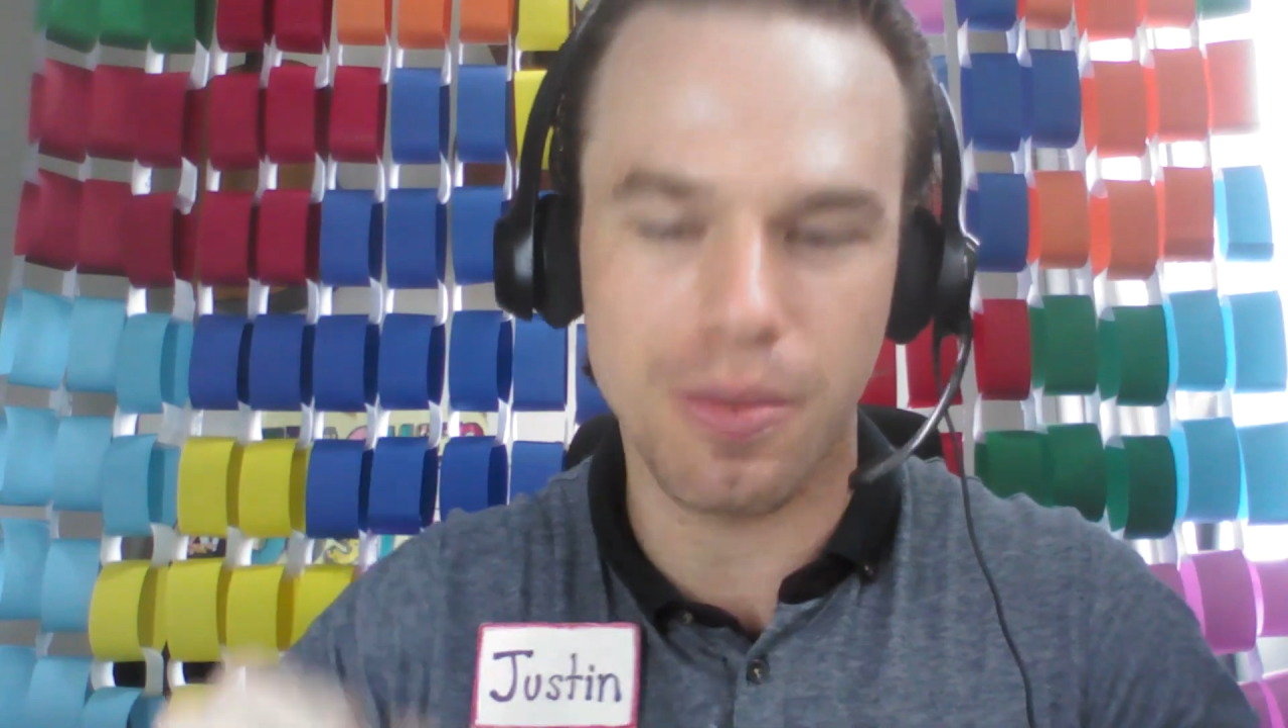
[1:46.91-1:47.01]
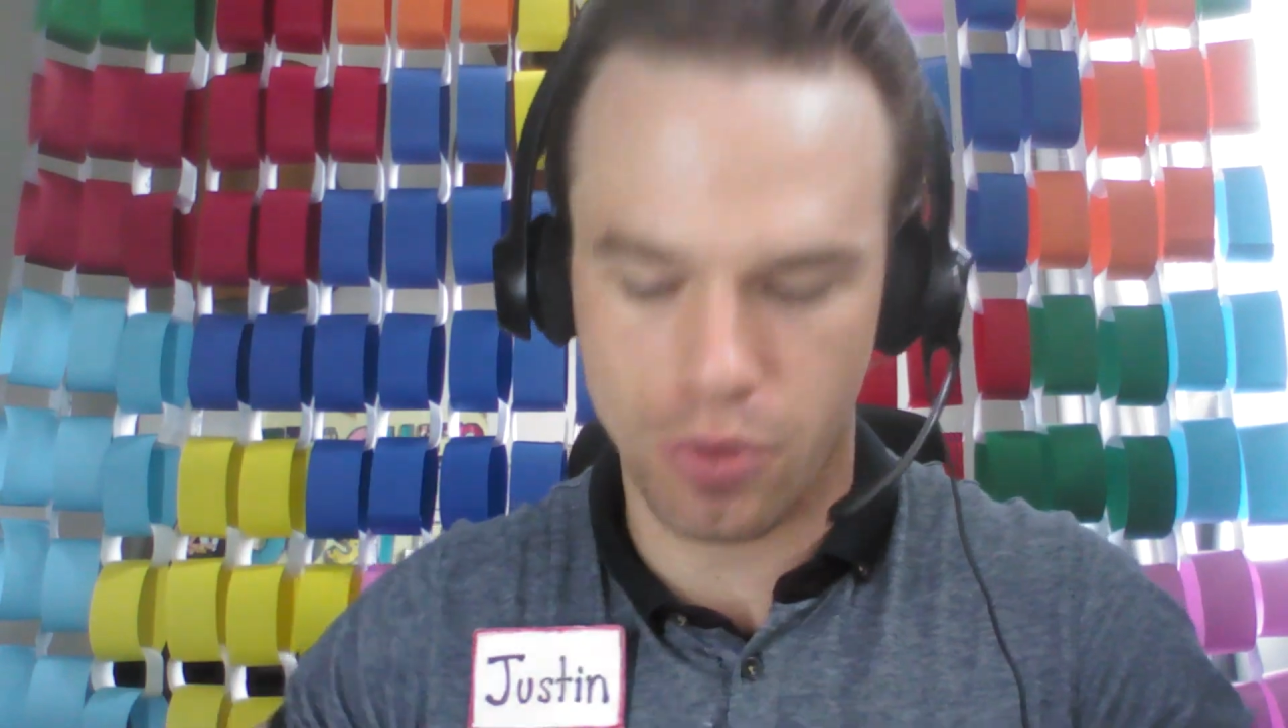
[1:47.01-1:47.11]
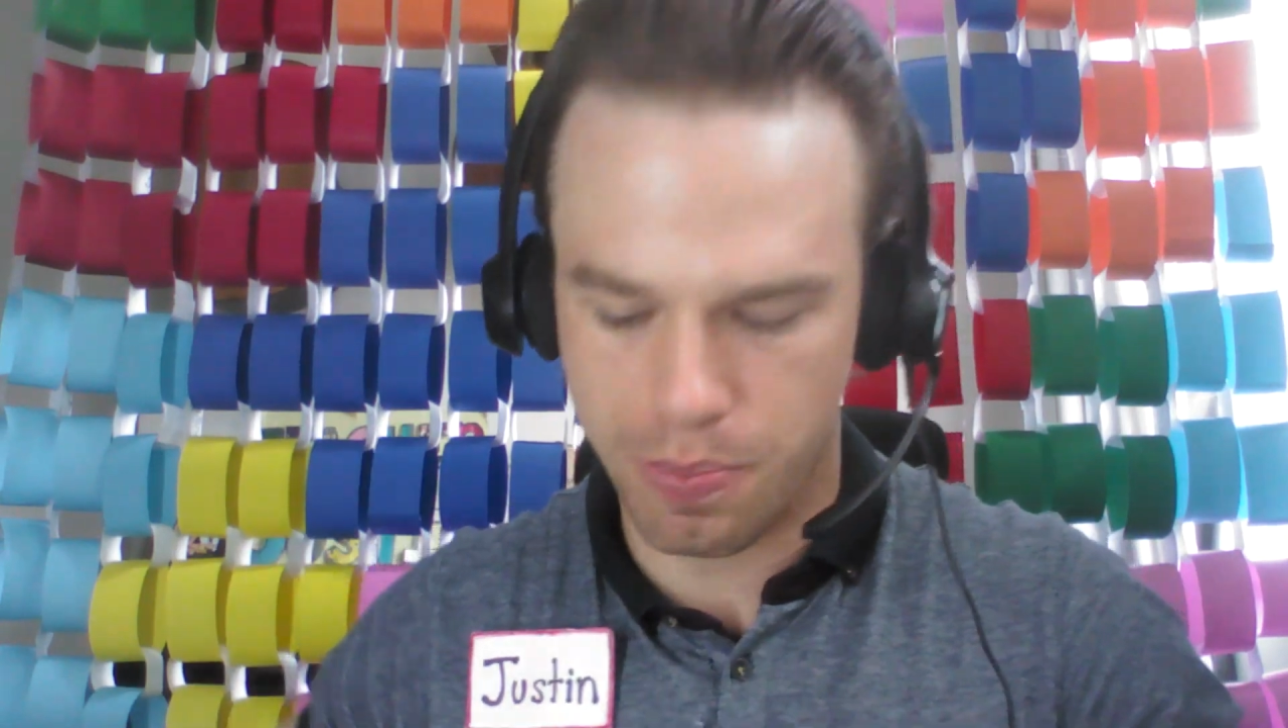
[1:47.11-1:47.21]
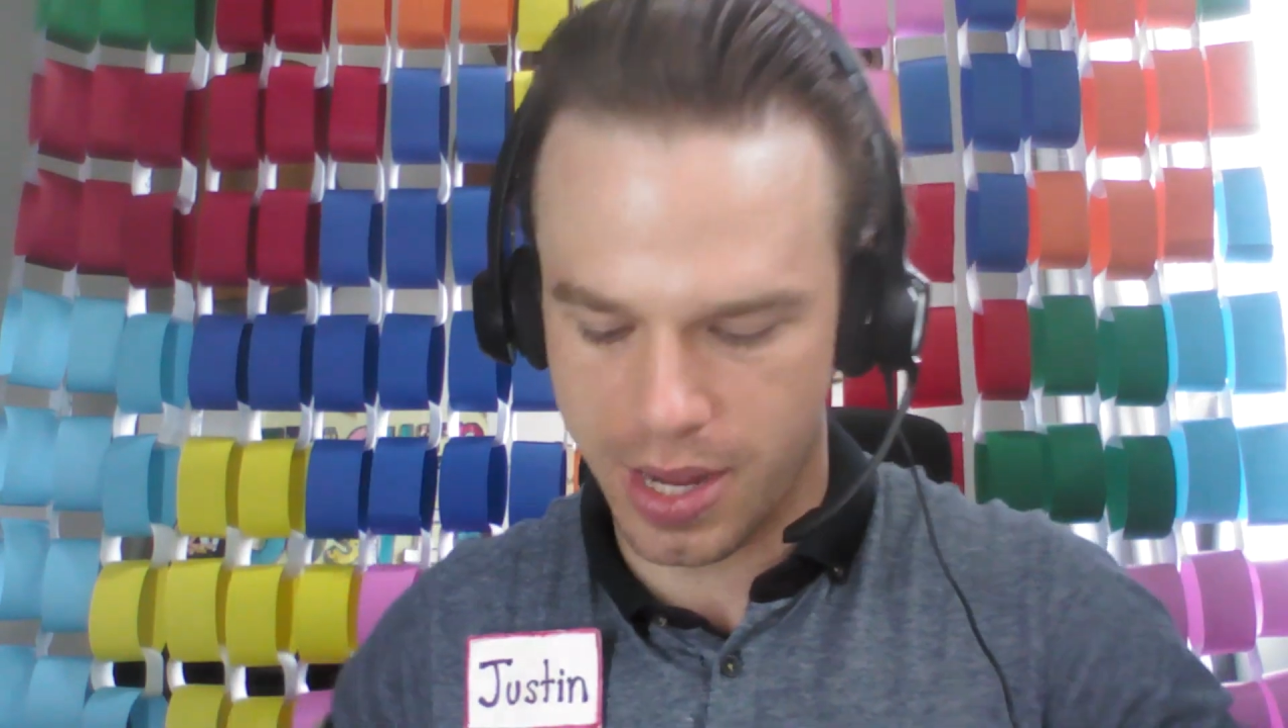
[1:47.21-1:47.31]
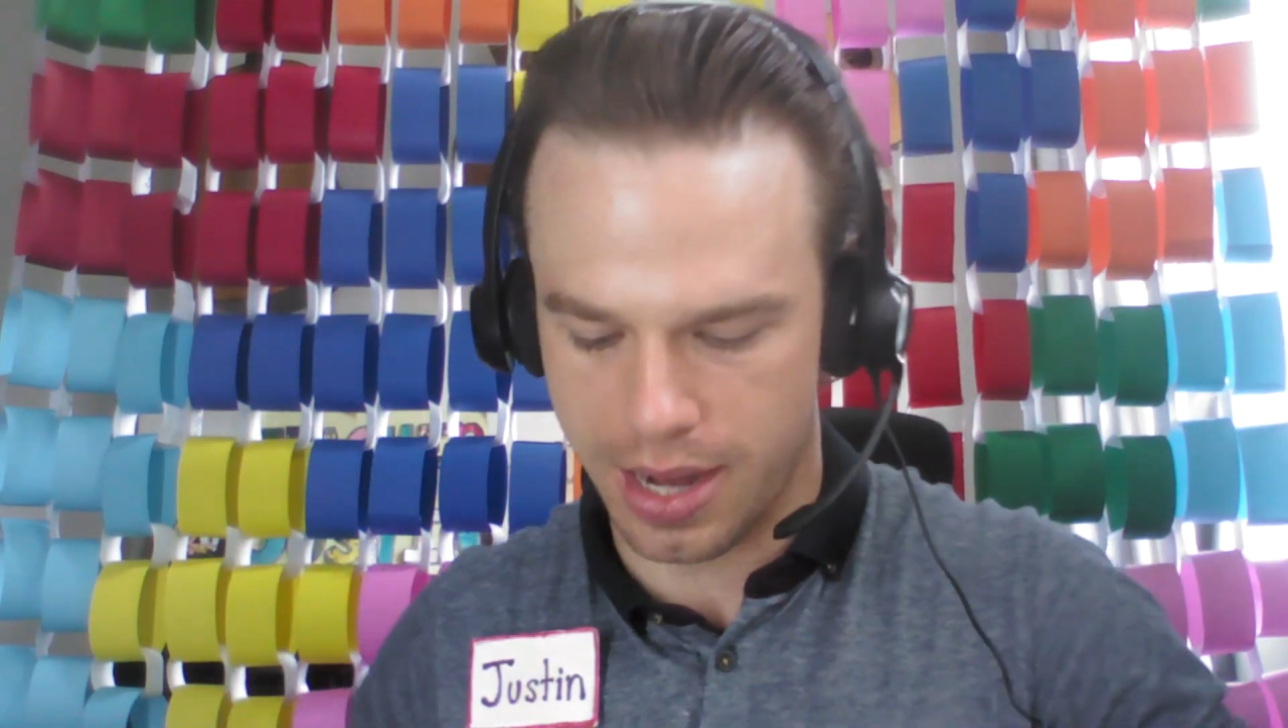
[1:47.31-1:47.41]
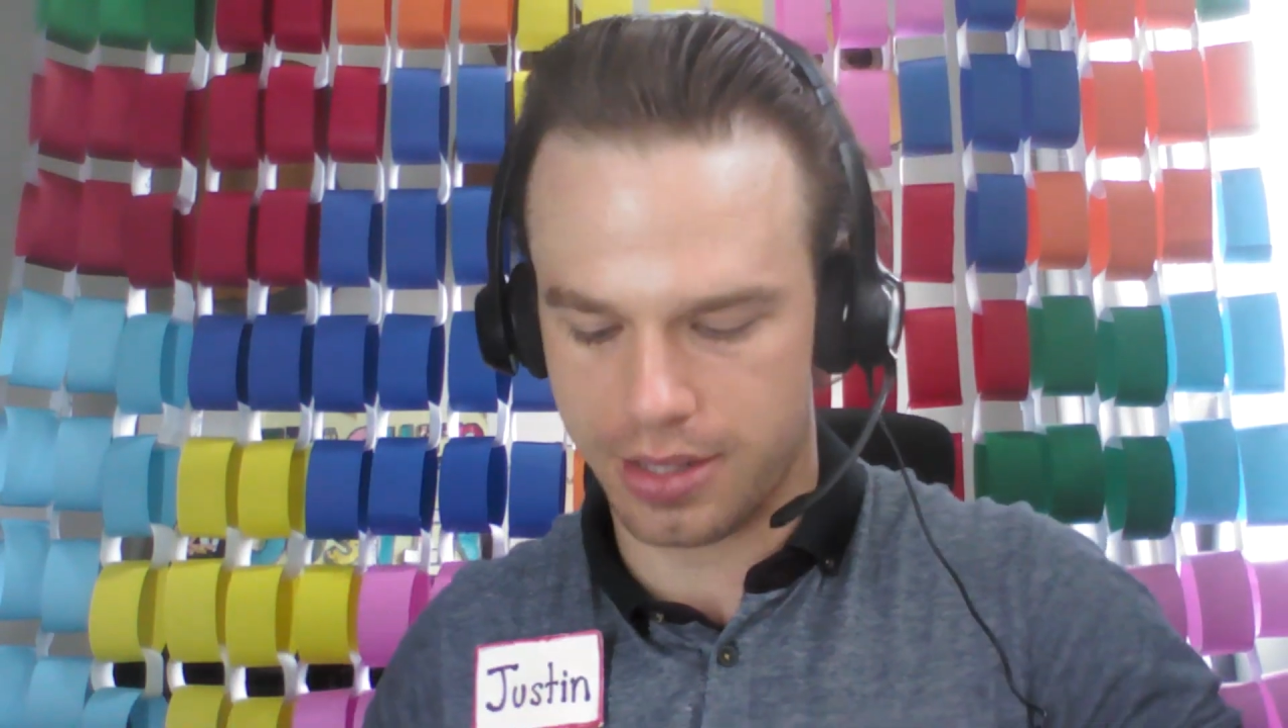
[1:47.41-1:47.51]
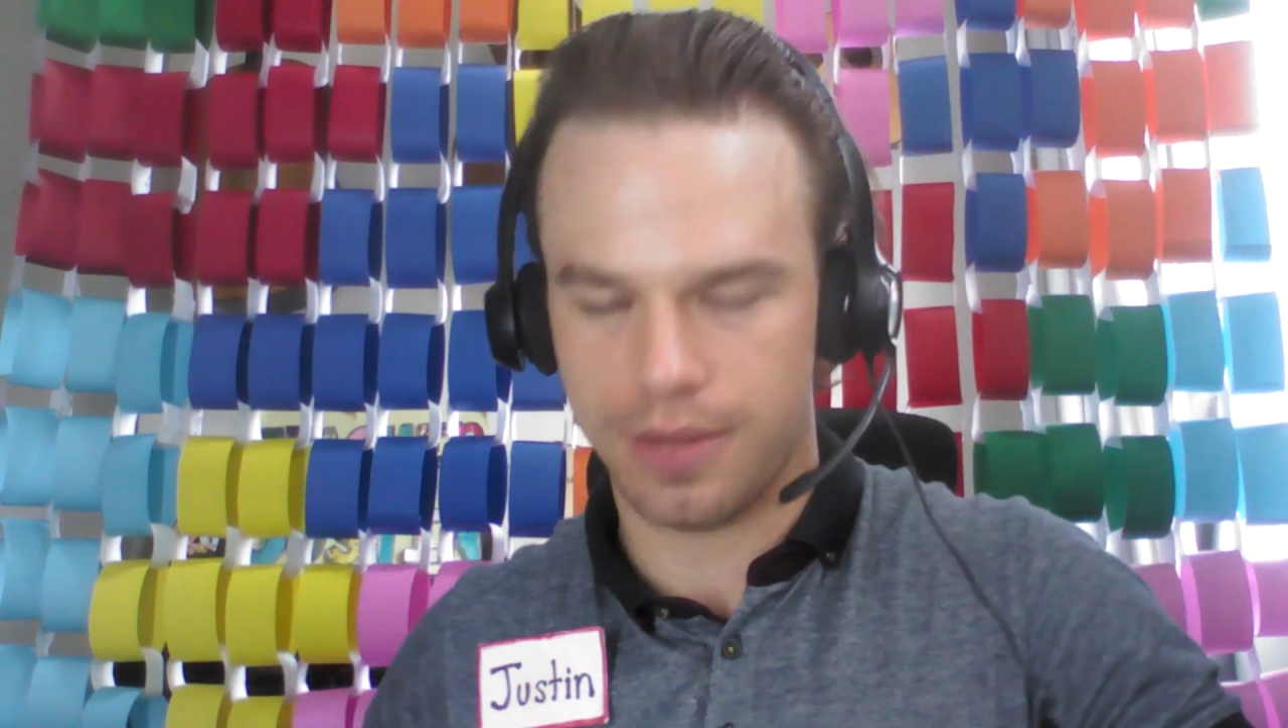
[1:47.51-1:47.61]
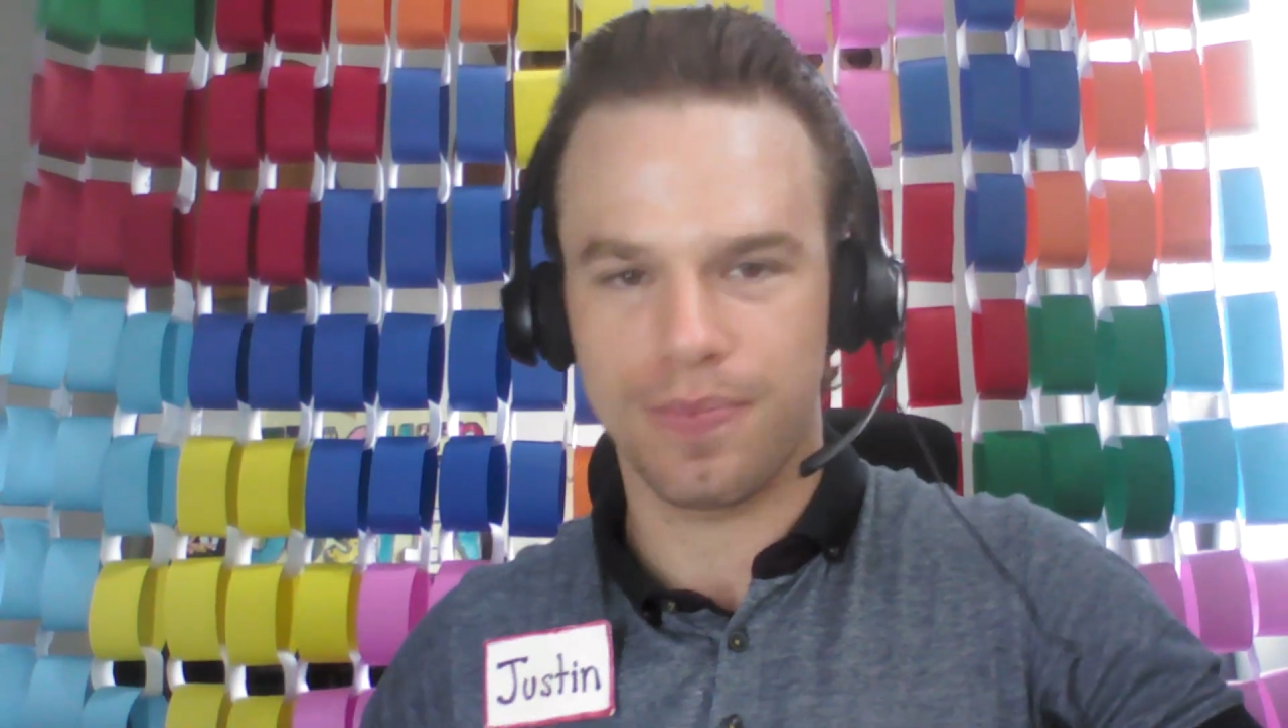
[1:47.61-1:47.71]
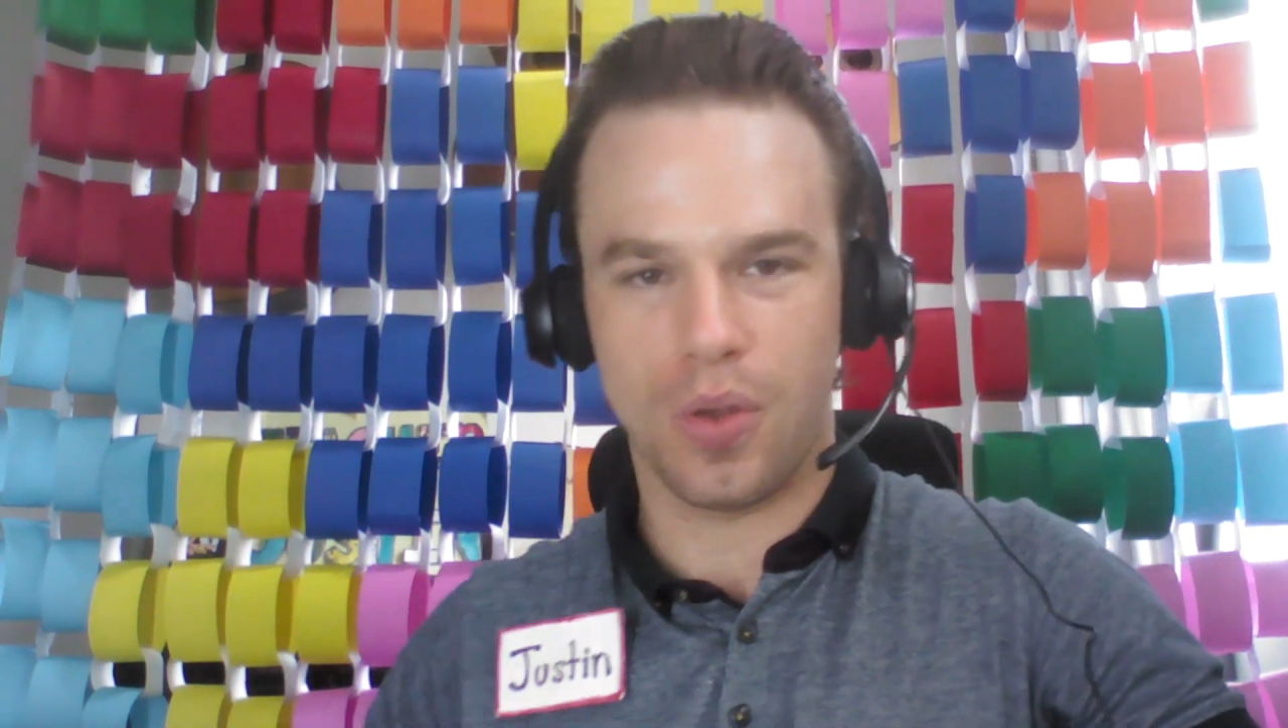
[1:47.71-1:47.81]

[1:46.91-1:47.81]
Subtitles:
repeat.